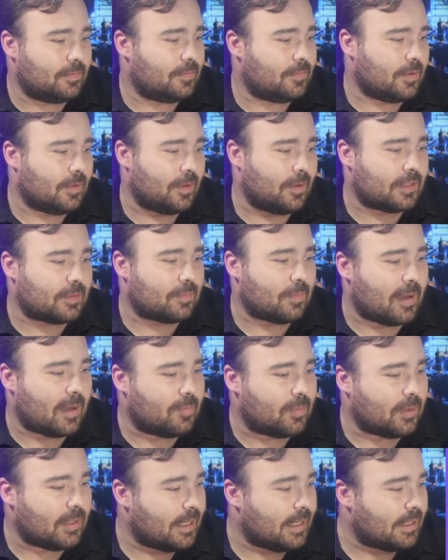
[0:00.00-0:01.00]
Lost my
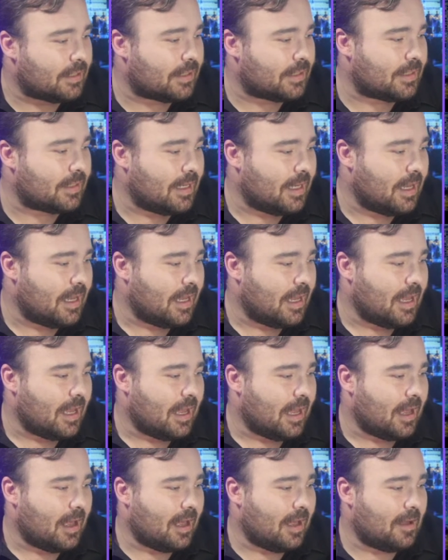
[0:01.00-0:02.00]
place.
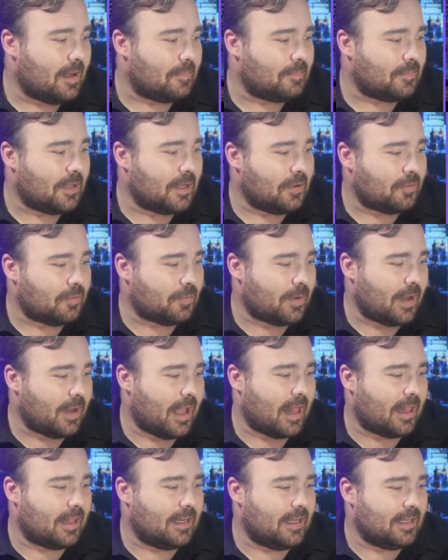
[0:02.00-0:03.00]
The
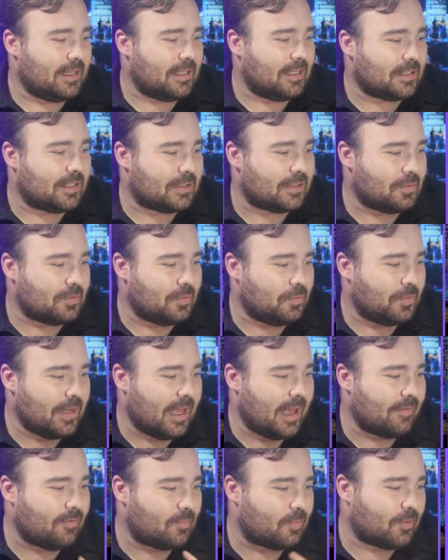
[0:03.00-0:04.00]
reality is we
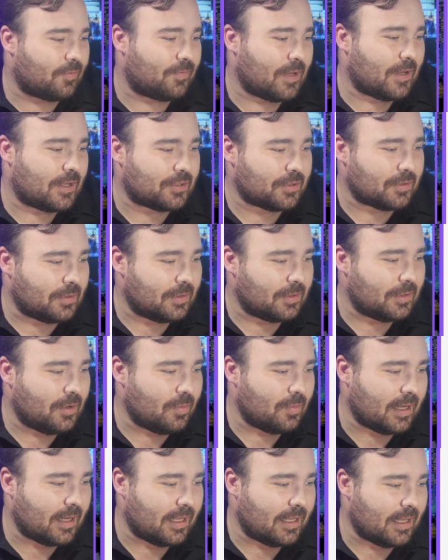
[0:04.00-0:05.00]
have a profession
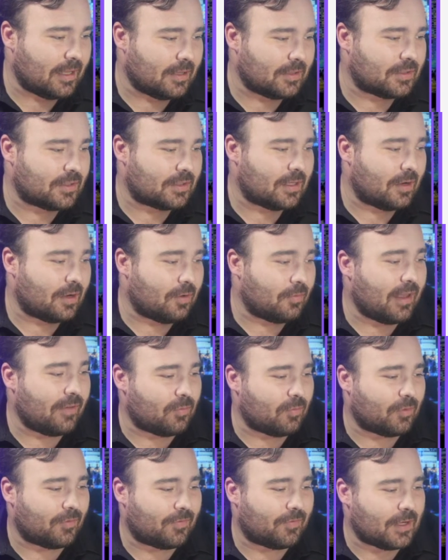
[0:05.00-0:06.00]
nobody else
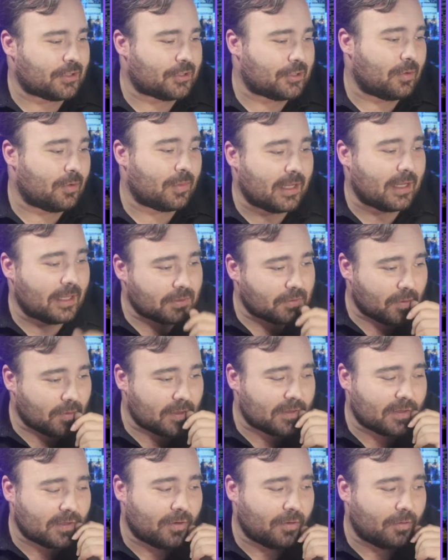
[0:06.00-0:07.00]

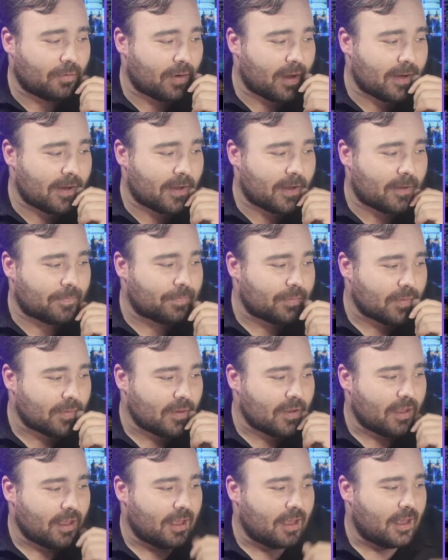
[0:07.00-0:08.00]
wants to do right now.
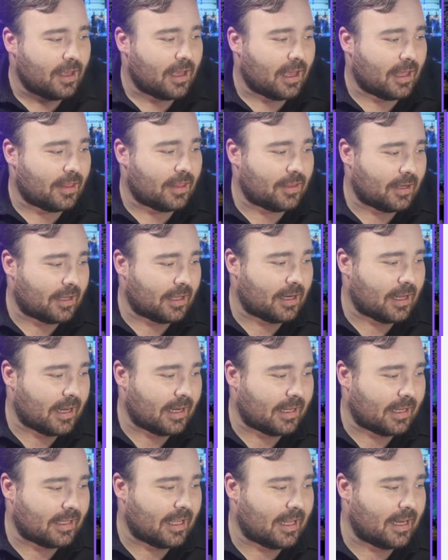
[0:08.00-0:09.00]
They cannot
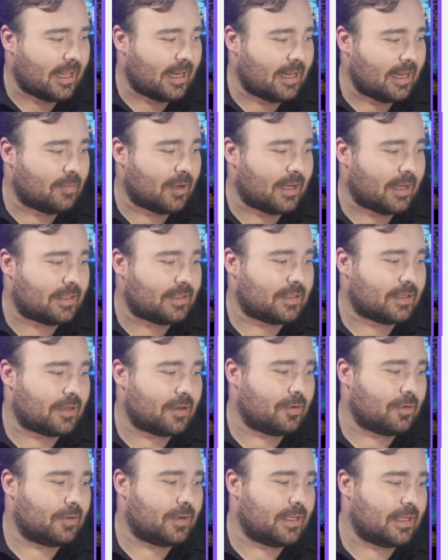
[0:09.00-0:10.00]
get anybody to
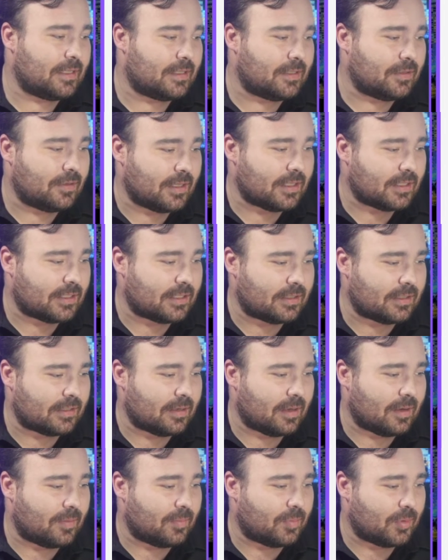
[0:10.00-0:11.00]
go into this
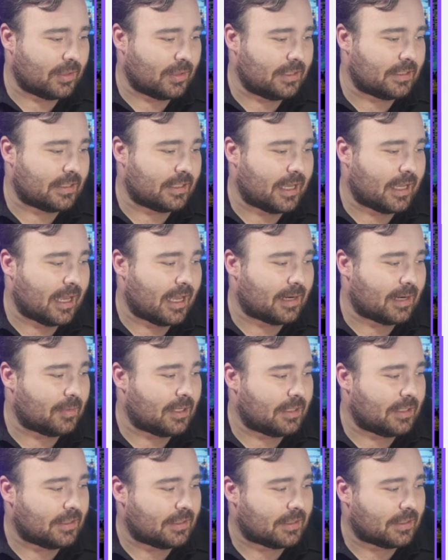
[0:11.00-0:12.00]
police
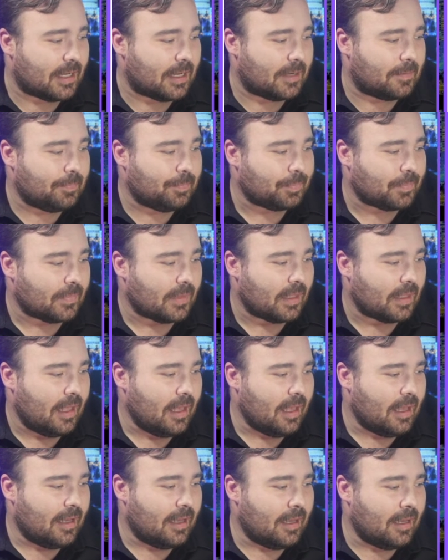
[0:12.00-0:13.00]
academy, he said.
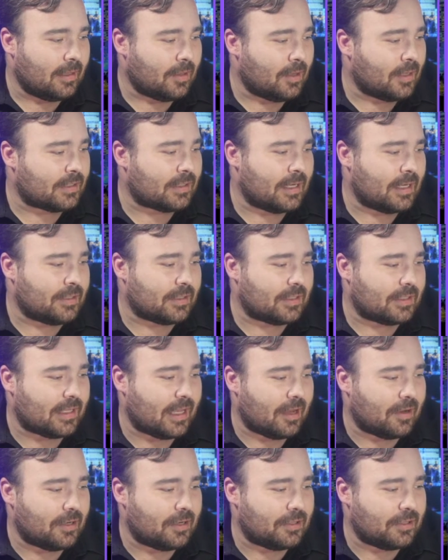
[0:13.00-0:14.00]
In Los Angeles
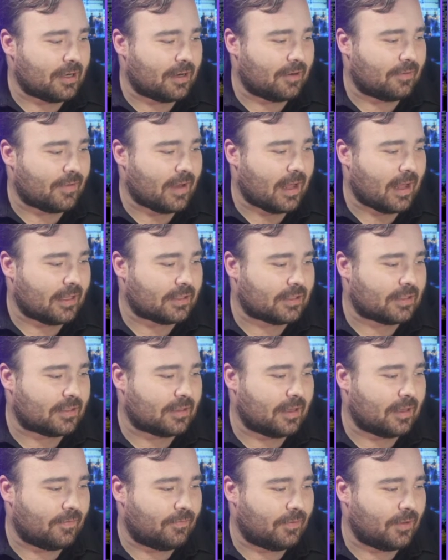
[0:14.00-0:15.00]
County, Sheriff Alex
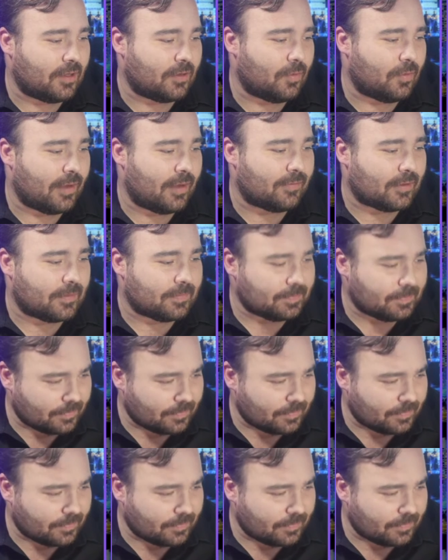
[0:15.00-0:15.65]
Villanueva